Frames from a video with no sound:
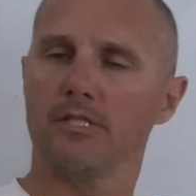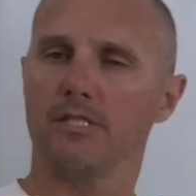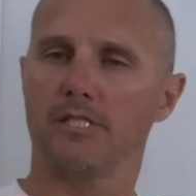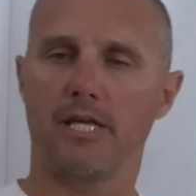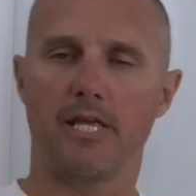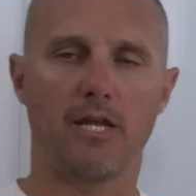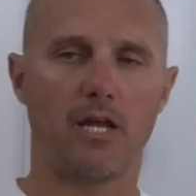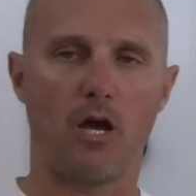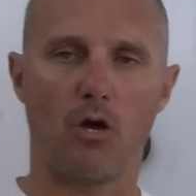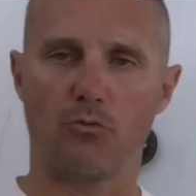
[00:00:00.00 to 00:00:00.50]

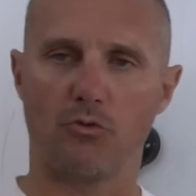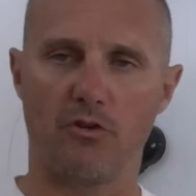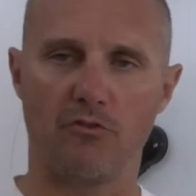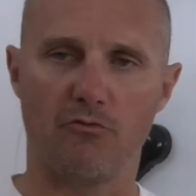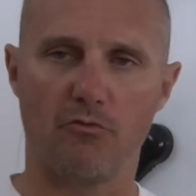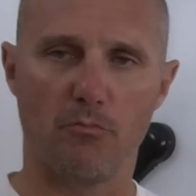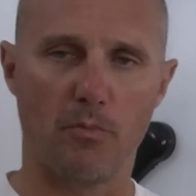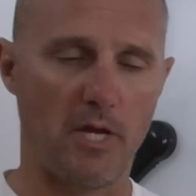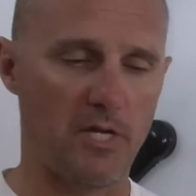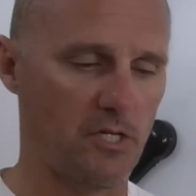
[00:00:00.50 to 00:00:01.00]
sending out
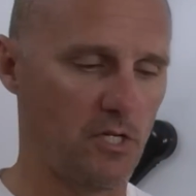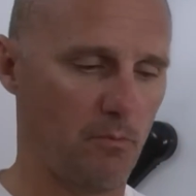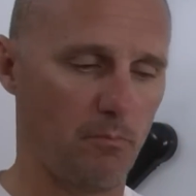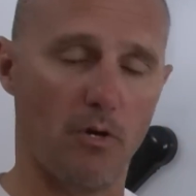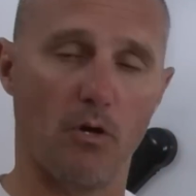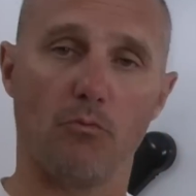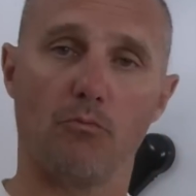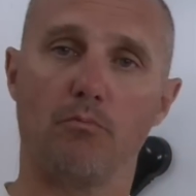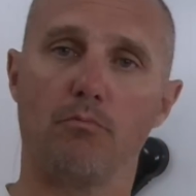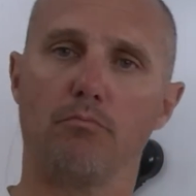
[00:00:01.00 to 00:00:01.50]
information
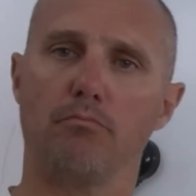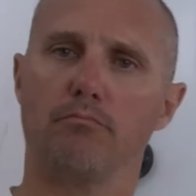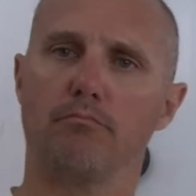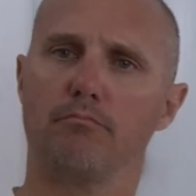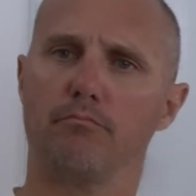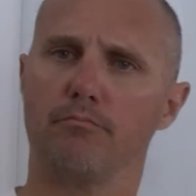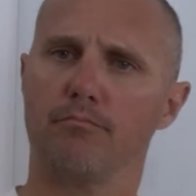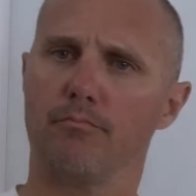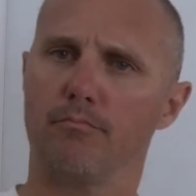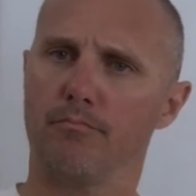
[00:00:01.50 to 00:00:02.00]
about
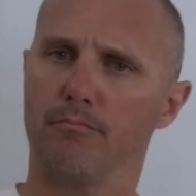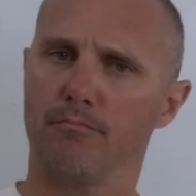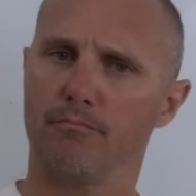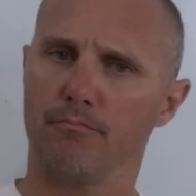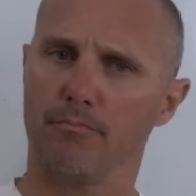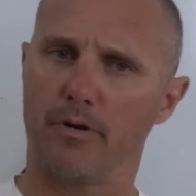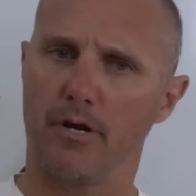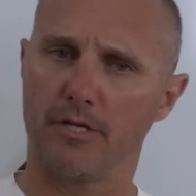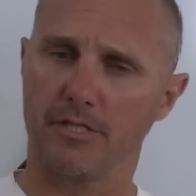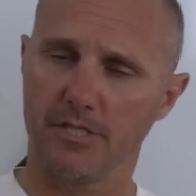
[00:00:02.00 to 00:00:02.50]

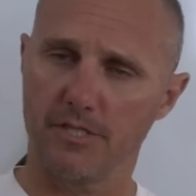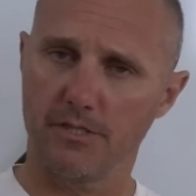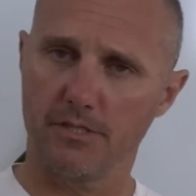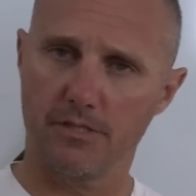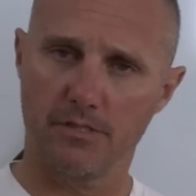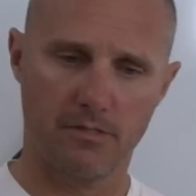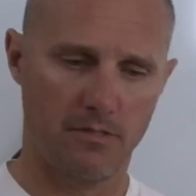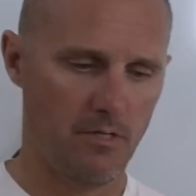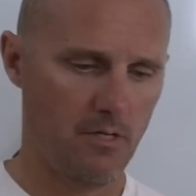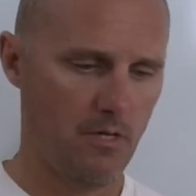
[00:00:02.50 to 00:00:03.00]

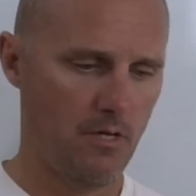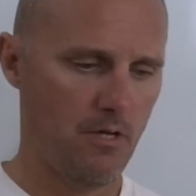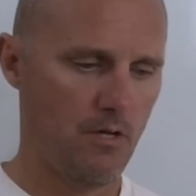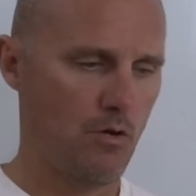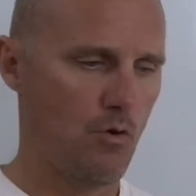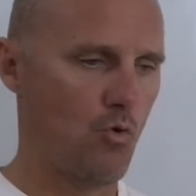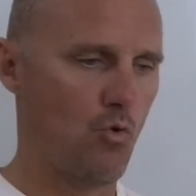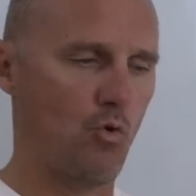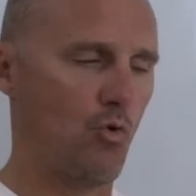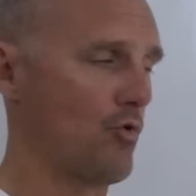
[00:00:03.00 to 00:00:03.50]
prices
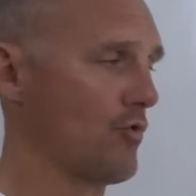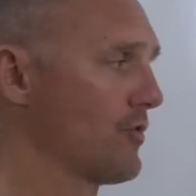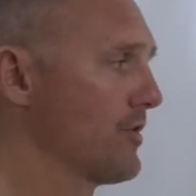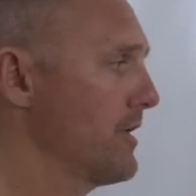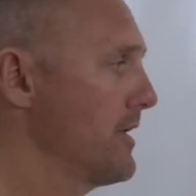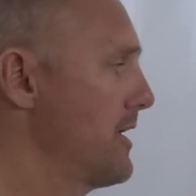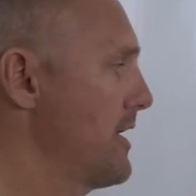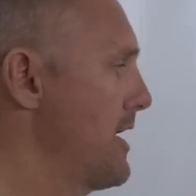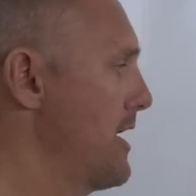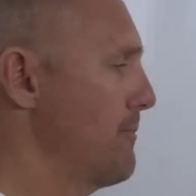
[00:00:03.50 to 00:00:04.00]

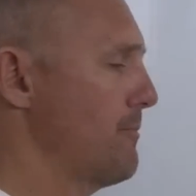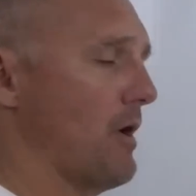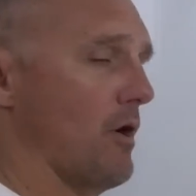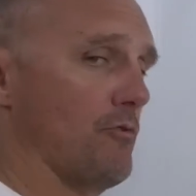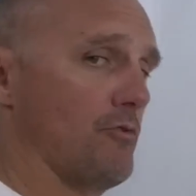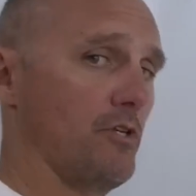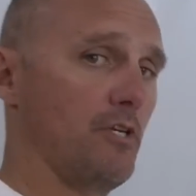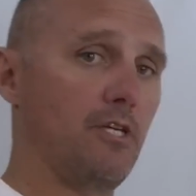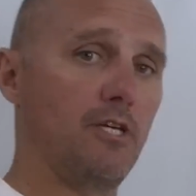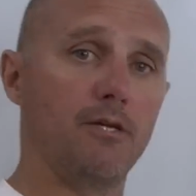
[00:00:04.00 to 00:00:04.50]
or
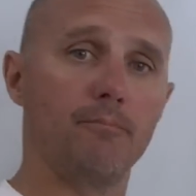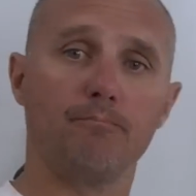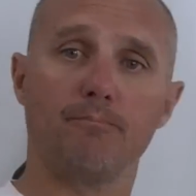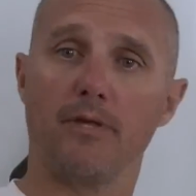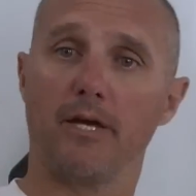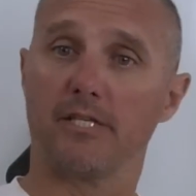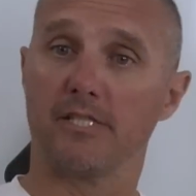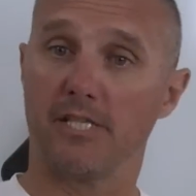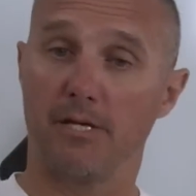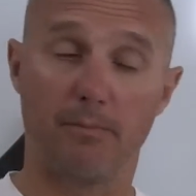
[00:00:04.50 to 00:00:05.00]
about the
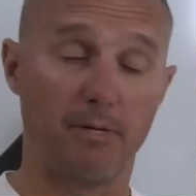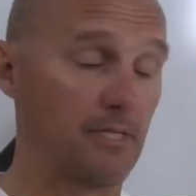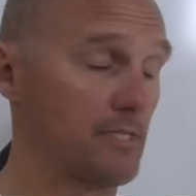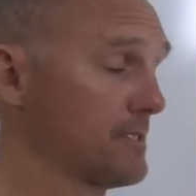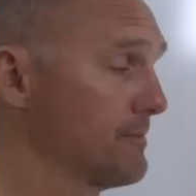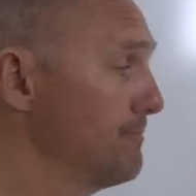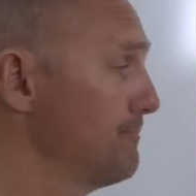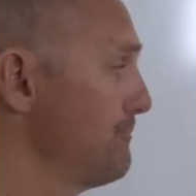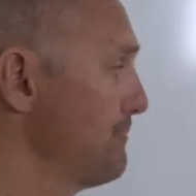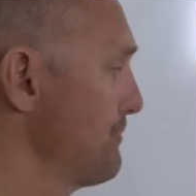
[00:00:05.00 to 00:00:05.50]

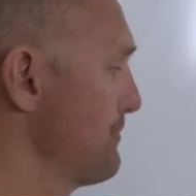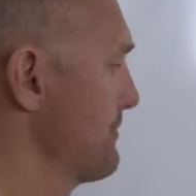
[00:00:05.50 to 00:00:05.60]
exhibits.